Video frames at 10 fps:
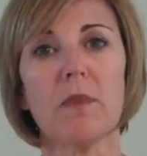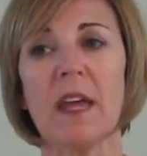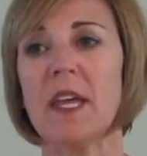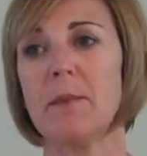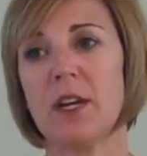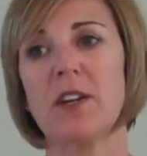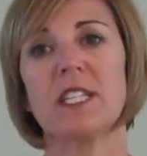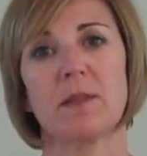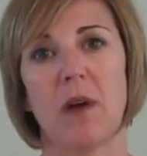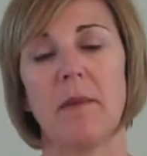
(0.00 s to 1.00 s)
And that
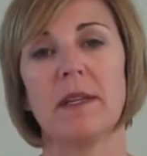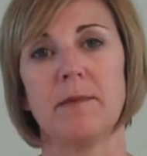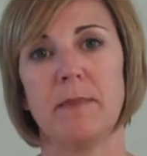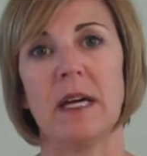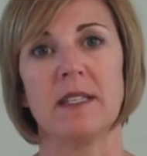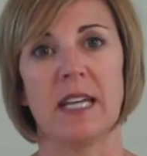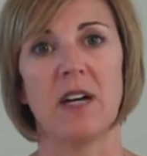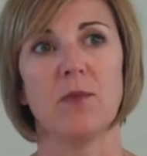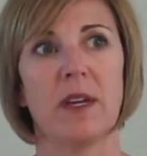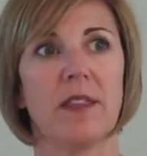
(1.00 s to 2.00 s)
bitterness is probably
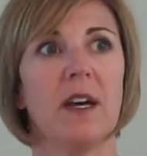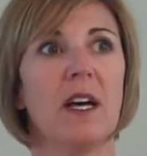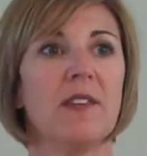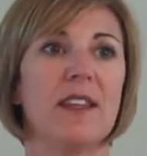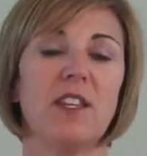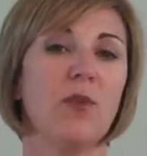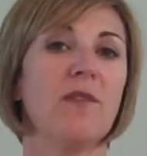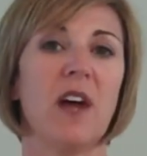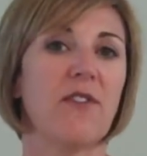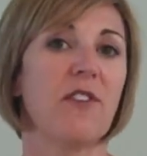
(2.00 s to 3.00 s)
dealt with the fact that you
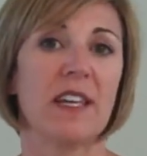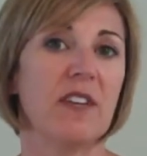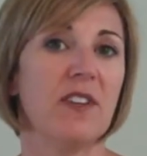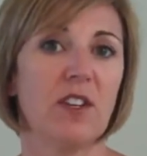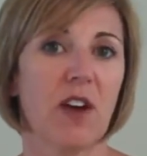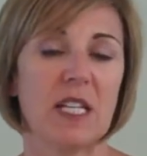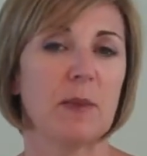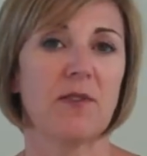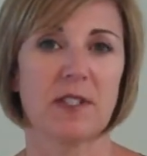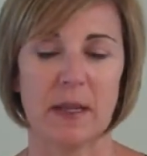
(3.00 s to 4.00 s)
have not forgiven your
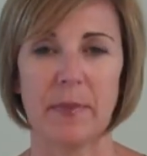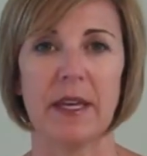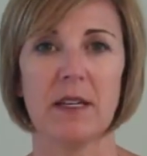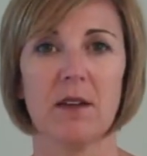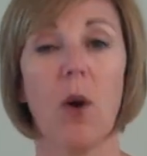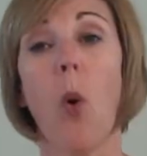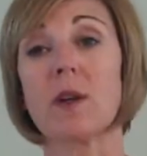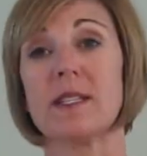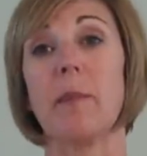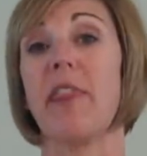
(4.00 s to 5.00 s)
husband for something, or
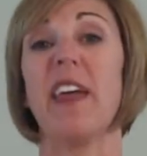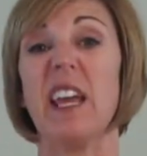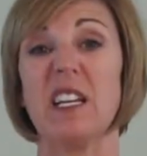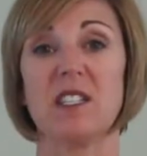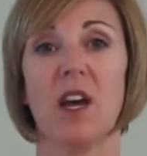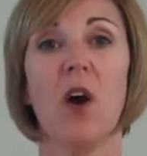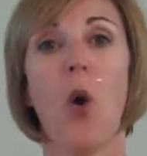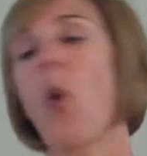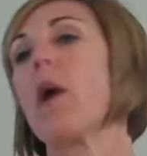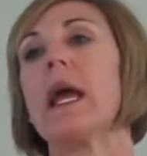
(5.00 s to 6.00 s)
some things,
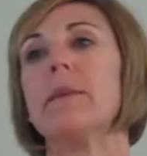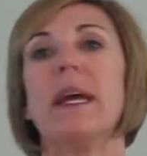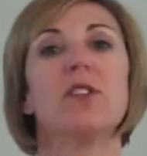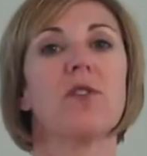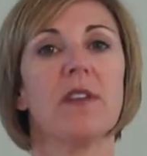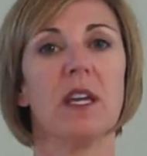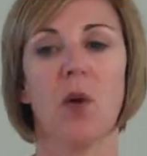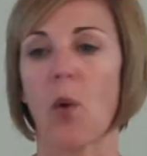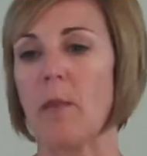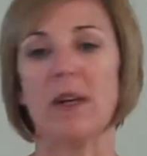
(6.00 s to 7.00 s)
or a major thing,
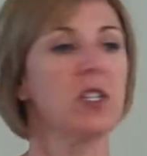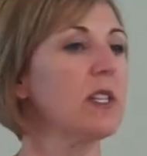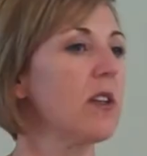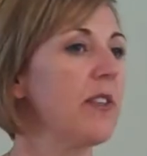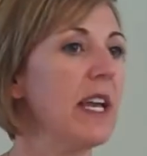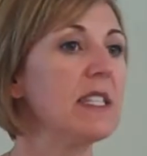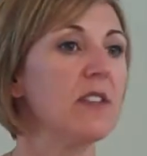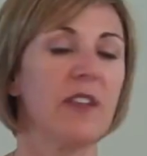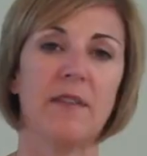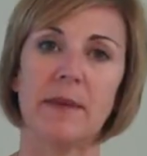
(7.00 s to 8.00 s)
or a bunch of little things that
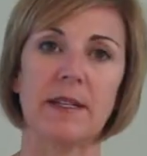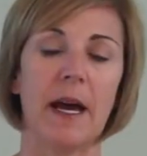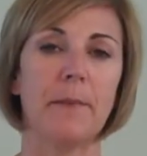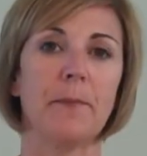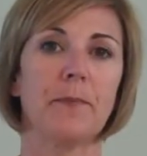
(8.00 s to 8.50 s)
you've let build up.